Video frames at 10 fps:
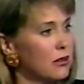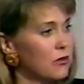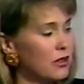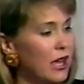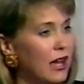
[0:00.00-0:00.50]

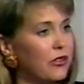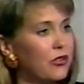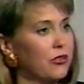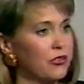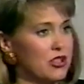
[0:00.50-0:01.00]
The case
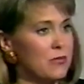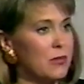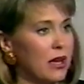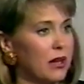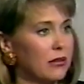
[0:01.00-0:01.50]
she
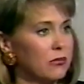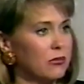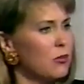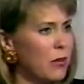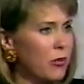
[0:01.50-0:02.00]
made, you
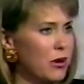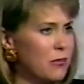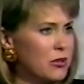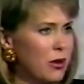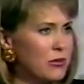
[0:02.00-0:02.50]
remember,
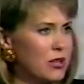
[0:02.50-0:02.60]
you know what I'm